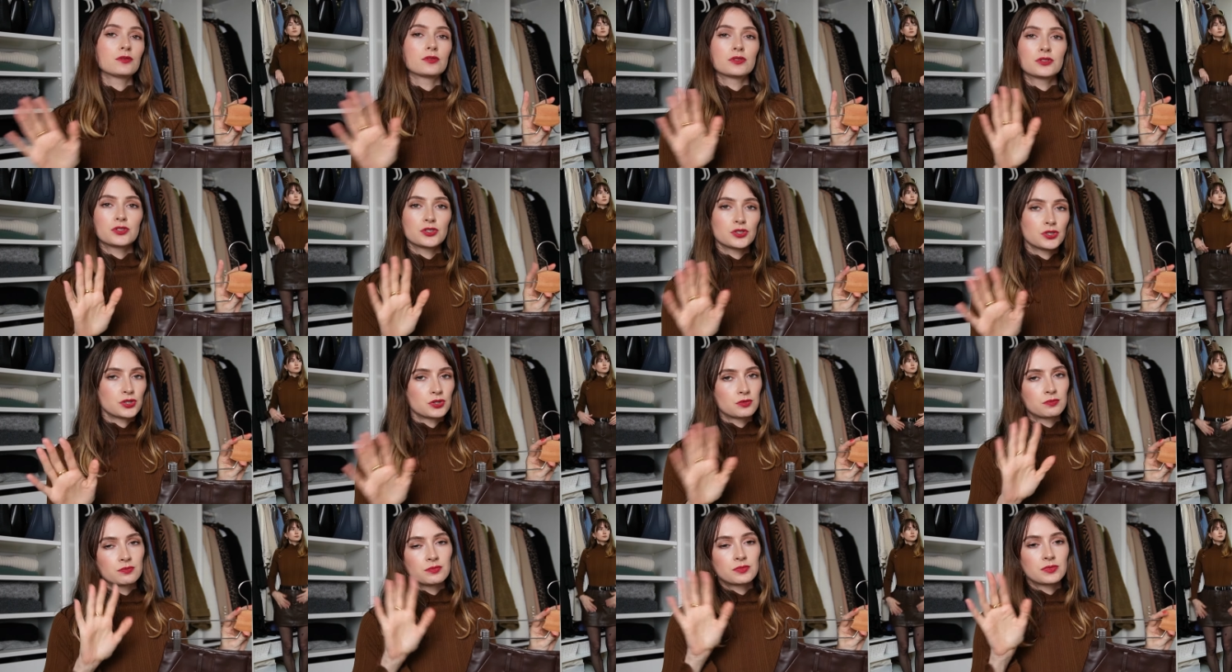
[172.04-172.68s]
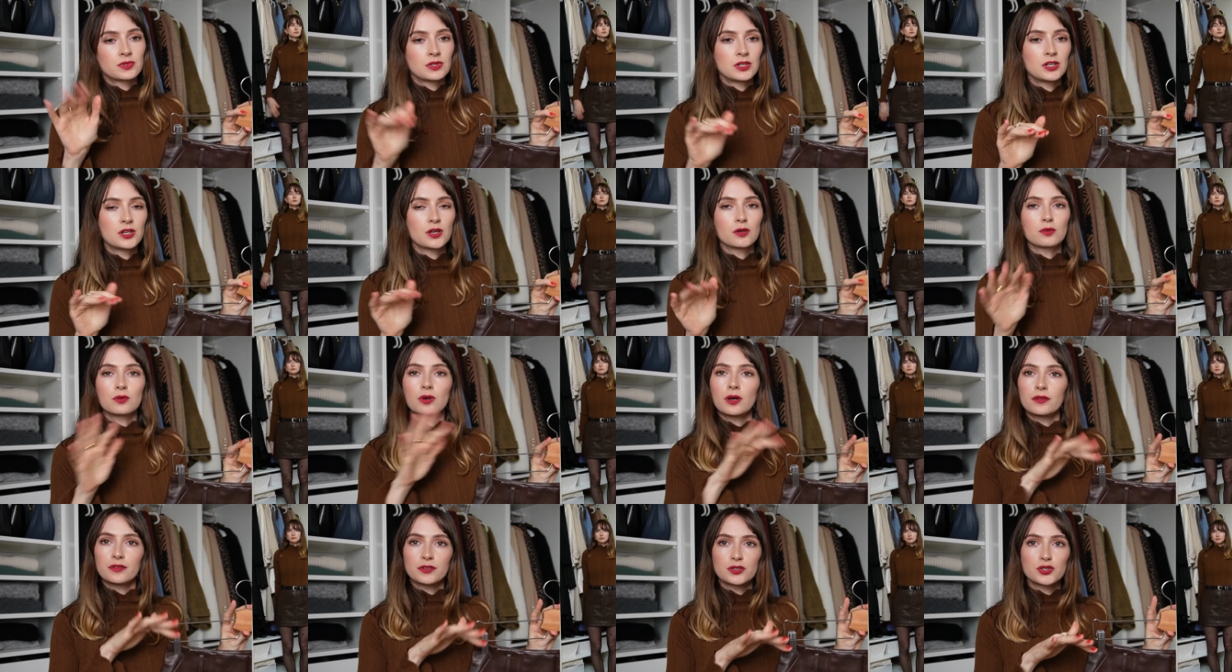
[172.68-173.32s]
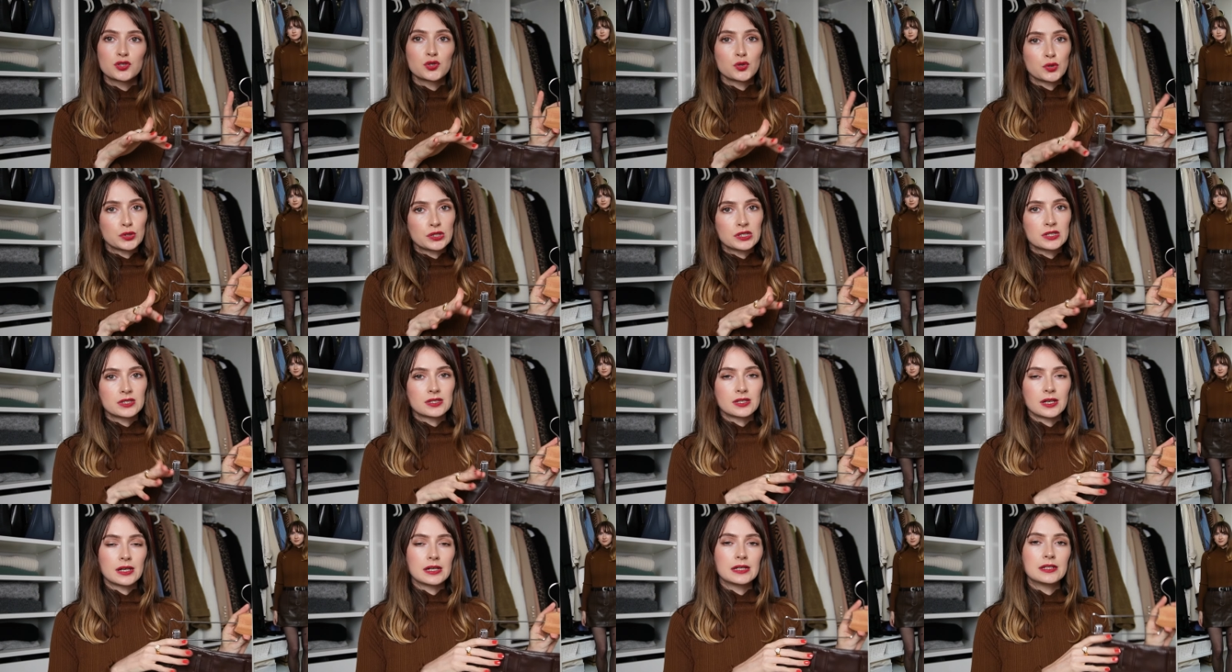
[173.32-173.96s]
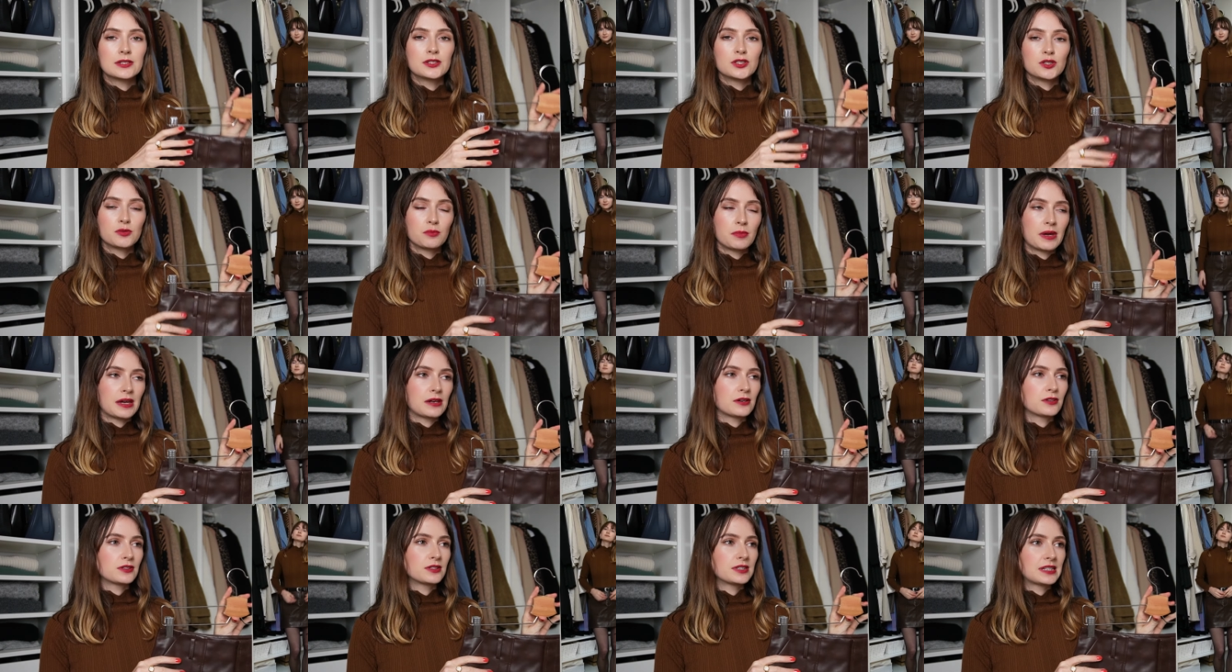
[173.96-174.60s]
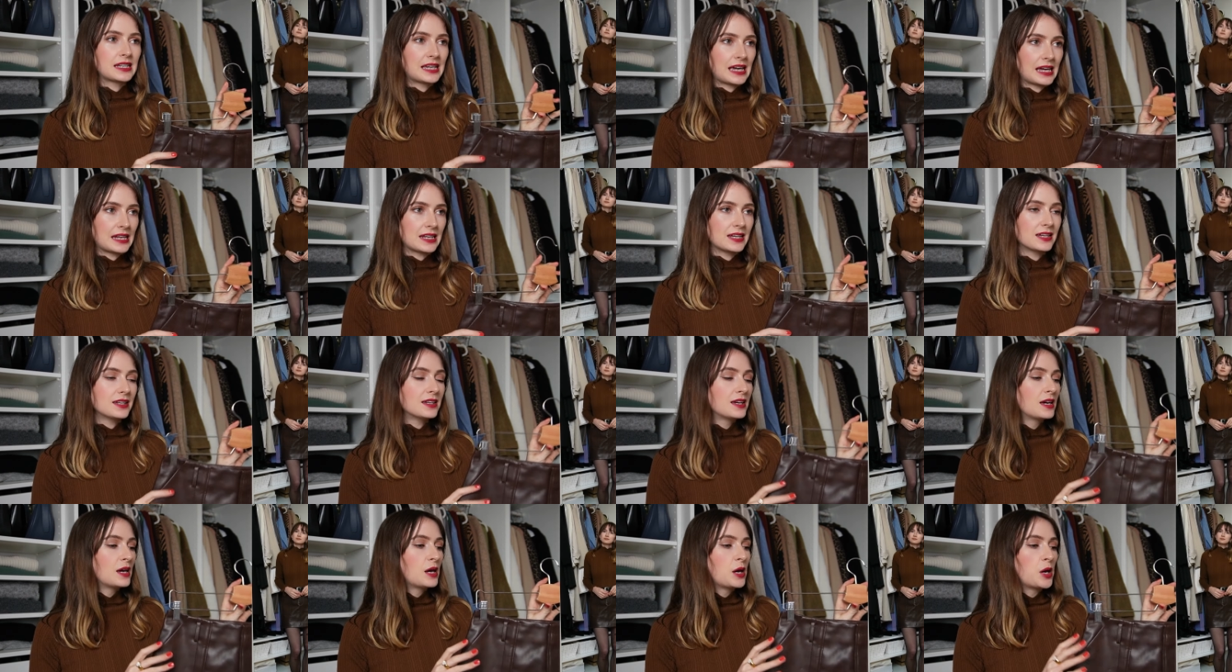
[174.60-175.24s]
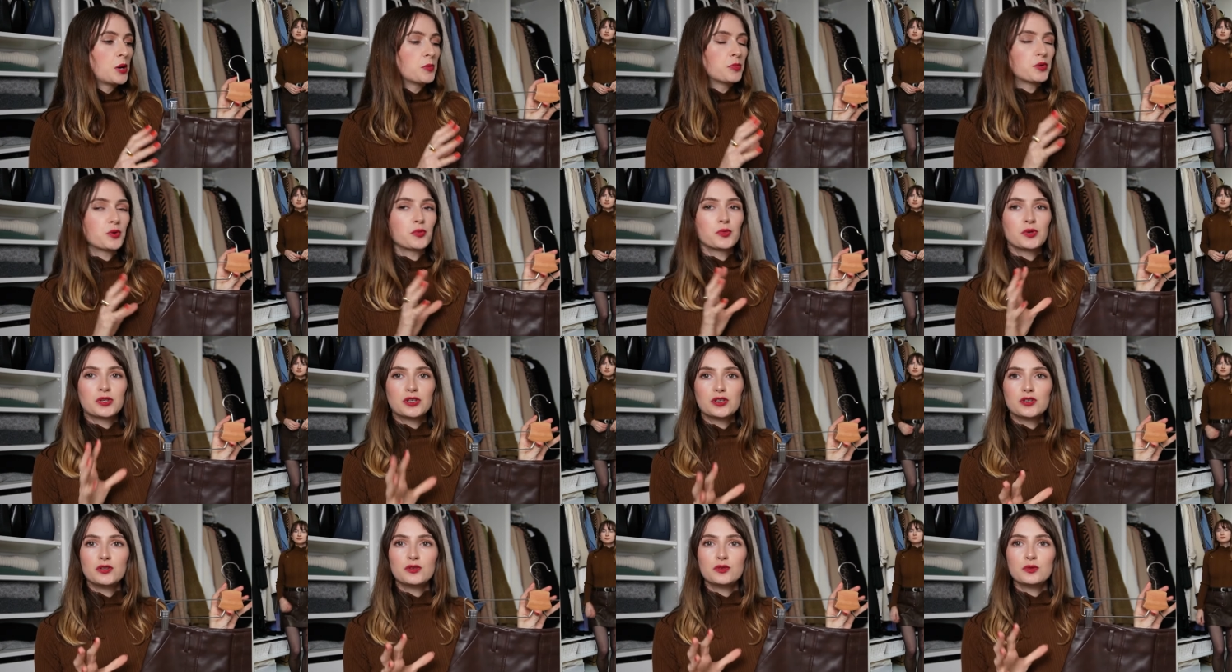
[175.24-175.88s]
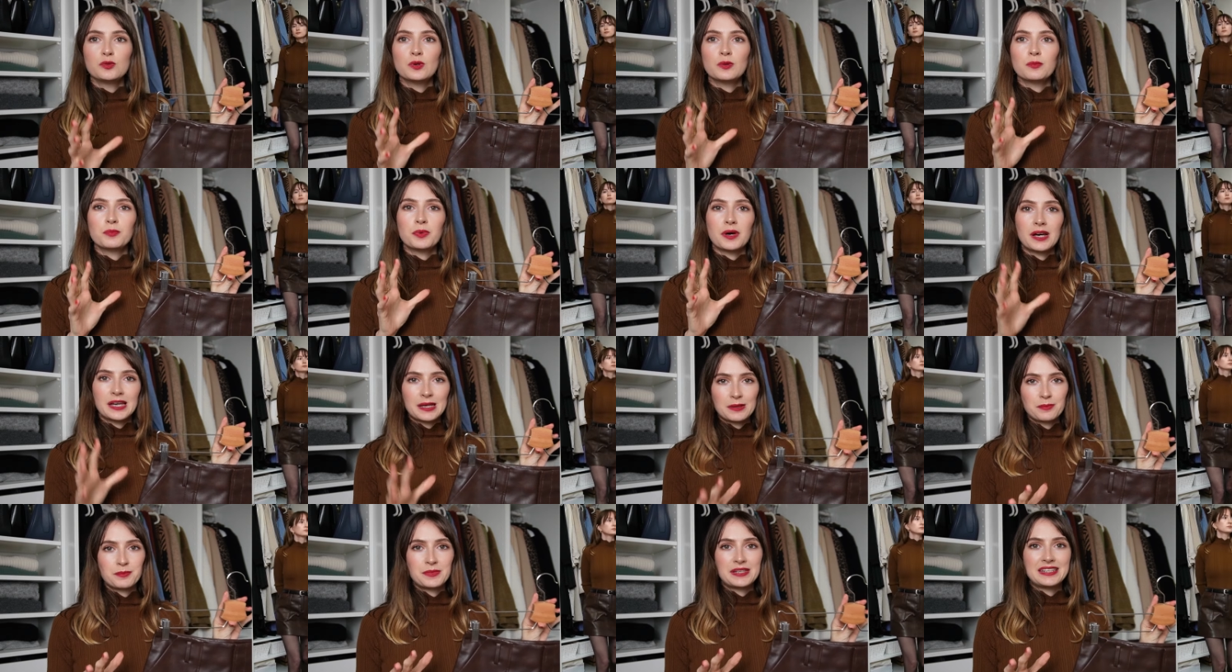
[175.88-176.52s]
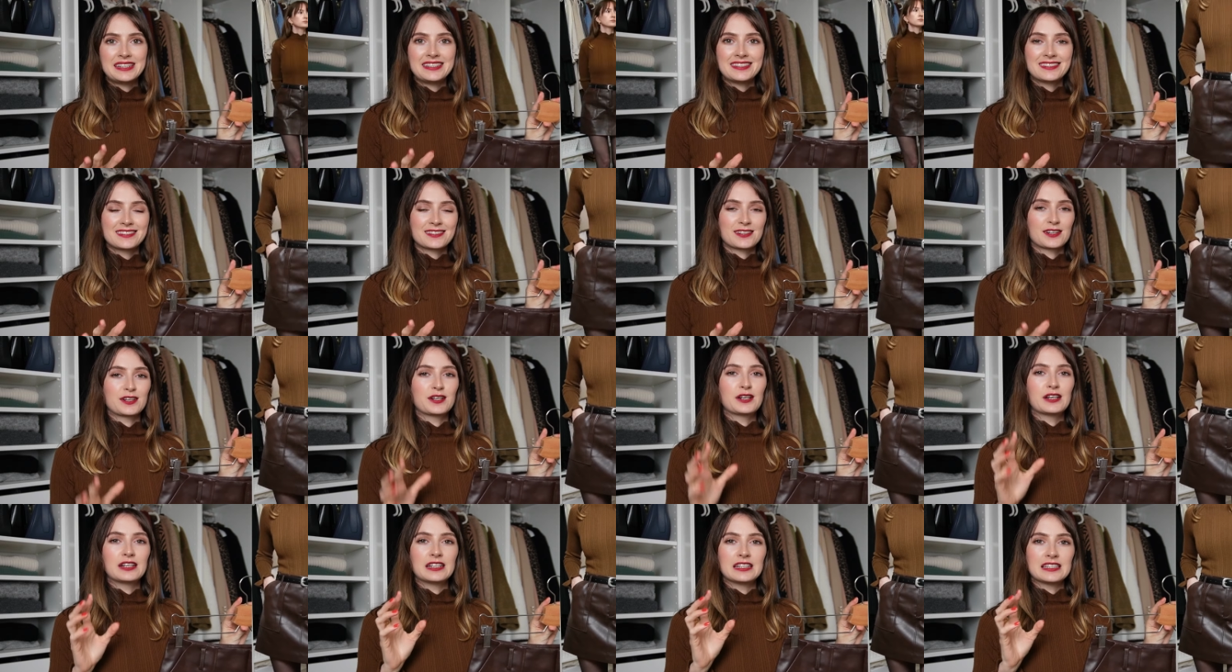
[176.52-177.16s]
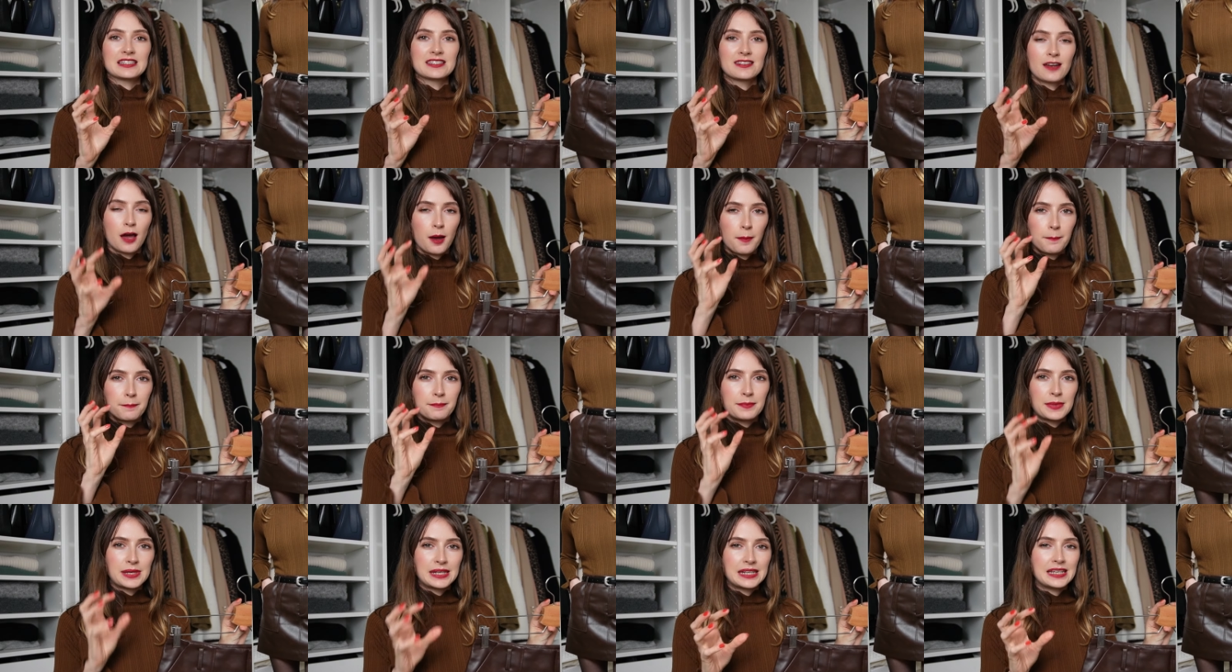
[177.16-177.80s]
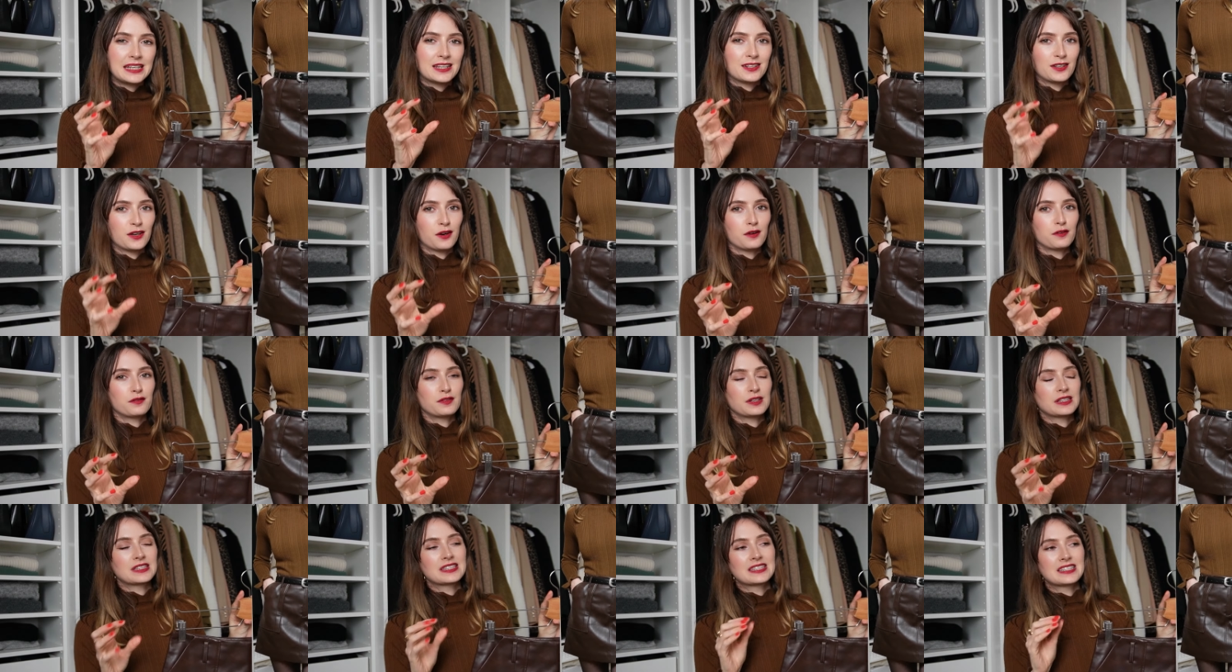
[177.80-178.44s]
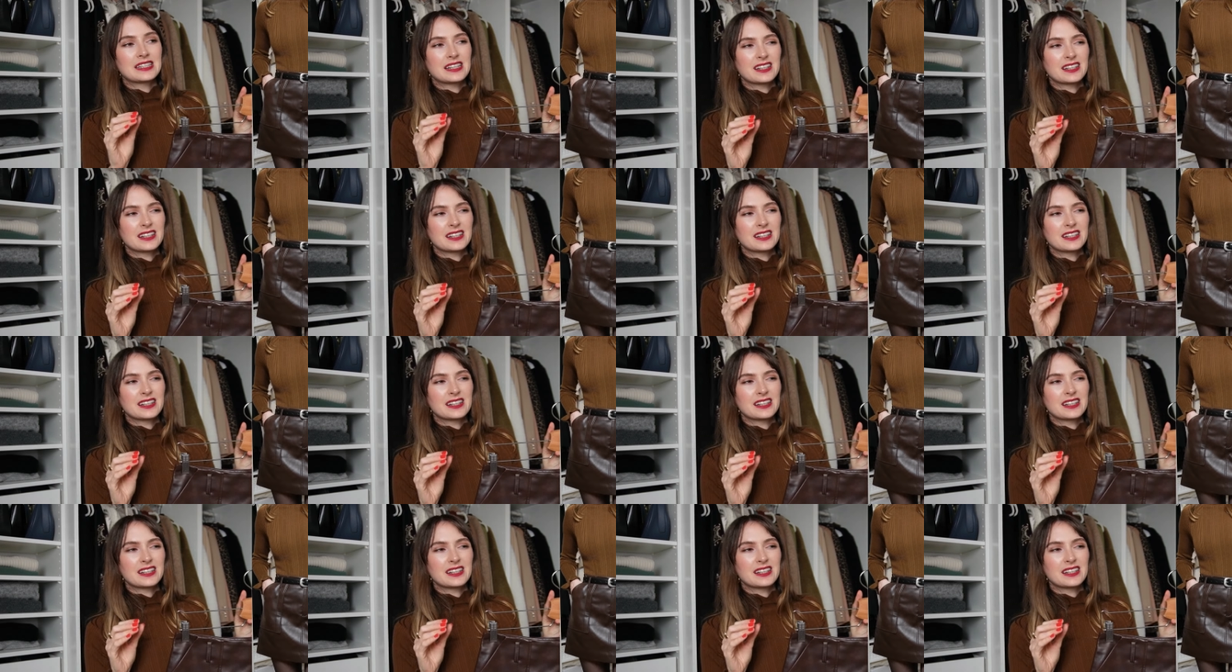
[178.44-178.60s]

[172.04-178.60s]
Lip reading: or just, you know, on the shorter side, you may get it. But when you buy a mini skirt and it's not mini enough, it's